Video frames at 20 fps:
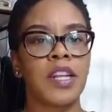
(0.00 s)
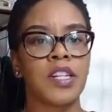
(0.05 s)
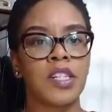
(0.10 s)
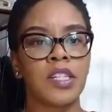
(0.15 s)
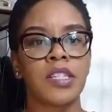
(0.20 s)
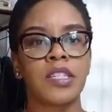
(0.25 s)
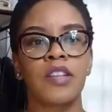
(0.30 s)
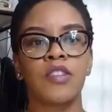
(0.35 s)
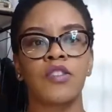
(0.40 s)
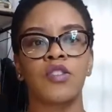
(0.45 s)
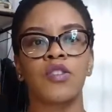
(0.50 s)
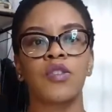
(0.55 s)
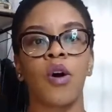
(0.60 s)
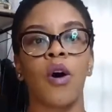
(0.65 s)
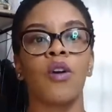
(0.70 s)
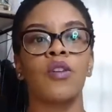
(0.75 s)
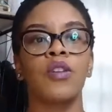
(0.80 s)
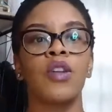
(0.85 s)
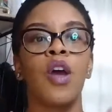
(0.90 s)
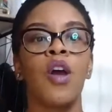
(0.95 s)
they just
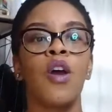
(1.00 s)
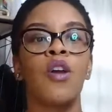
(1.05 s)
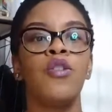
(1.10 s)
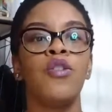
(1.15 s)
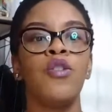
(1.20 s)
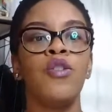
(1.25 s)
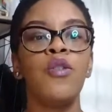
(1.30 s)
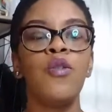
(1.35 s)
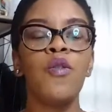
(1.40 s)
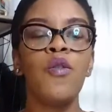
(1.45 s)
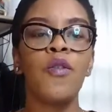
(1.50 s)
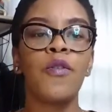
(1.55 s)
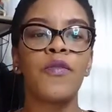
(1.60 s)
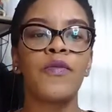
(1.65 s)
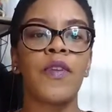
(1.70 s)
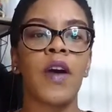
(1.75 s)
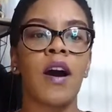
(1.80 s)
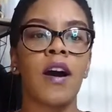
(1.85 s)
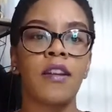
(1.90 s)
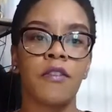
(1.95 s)
installed
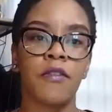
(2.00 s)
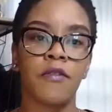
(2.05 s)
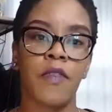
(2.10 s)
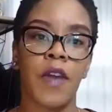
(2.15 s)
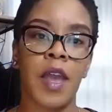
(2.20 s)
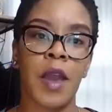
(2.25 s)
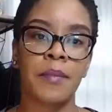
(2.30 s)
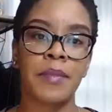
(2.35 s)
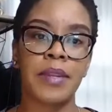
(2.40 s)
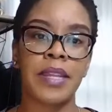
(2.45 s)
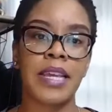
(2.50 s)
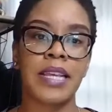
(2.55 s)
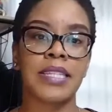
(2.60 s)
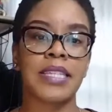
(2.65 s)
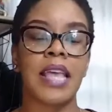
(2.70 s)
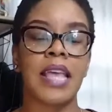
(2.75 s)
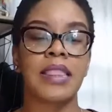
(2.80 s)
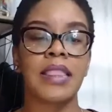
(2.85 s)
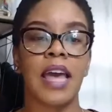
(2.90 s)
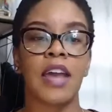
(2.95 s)
new font
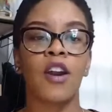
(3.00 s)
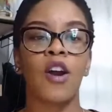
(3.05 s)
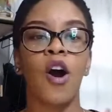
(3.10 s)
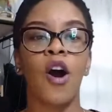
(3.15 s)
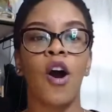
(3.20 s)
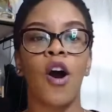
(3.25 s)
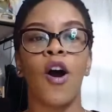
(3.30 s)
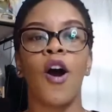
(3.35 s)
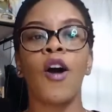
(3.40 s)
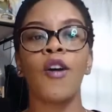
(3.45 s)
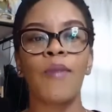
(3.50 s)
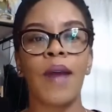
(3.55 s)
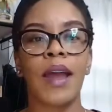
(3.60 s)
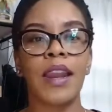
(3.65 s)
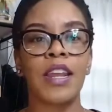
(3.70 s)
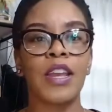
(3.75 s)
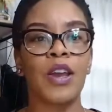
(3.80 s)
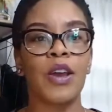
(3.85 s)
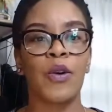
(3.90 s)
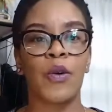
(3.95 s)
families that are
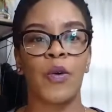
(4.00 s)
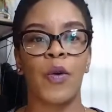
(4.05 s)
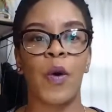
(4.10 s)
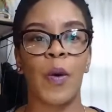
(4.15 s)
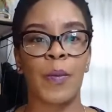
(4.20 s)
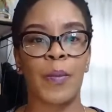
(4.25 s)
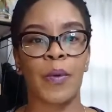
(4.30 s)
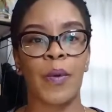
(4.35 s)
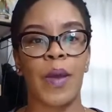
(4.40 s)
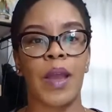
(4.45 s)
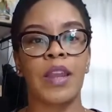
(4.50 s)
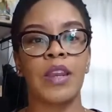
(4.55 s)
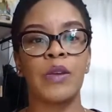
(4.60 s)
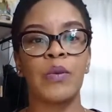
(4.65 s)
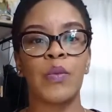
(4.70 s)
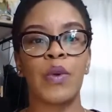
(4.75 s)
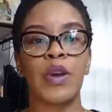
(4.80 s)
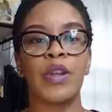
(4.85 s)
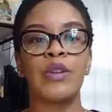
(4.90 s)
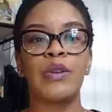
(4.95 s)
already
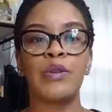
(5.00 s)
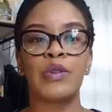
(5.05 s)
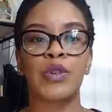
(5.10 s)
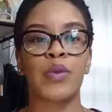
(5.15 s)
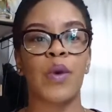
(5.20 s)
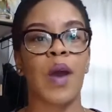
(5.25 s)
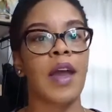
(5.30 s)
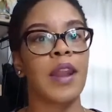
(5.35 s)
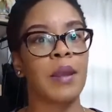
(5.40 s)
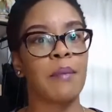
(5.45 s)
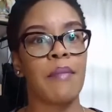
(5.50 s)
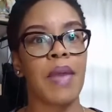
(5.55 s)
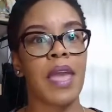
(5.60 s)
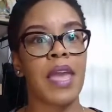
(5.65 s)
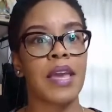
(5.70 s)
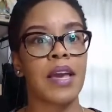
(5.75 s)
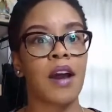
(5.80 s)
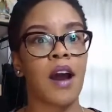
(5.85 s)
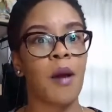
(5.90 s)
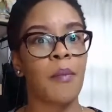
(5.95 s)
incorporated when you try to
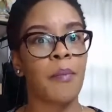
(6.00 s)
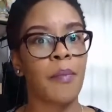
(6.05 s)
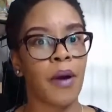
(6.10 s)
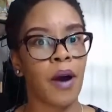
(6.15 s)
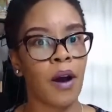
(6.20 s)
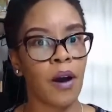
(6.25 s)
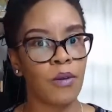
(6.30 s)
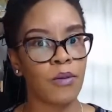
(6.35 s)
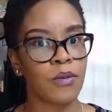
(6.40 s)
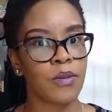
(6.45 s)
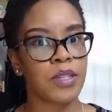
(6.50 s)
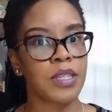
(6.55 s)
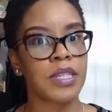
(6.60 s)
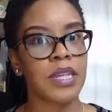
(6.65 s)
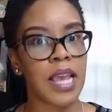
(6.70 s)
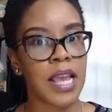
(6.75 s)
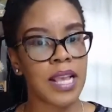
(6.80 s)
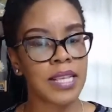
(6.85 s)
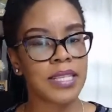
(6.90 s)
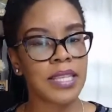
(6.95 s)
make a
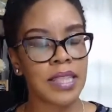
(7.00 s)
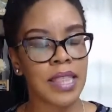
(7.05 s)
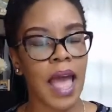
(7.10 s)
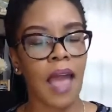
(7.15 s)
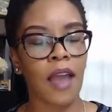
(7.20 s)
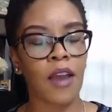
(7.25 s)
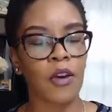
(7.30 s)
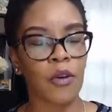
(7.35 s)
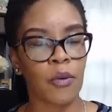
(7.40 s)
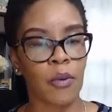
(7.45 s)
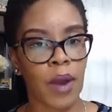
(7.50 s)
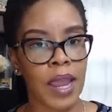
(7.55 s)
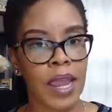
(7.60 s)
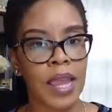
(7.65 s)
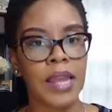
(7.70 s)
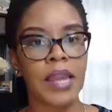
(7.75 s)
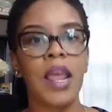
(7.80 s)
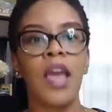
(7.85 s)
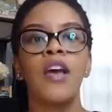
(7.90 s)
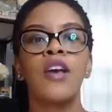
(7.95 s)
post. Isn't that
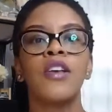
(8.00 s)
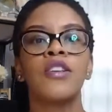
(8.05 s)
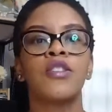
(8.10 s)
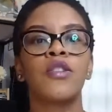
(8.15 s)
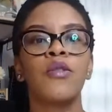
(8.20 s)
great?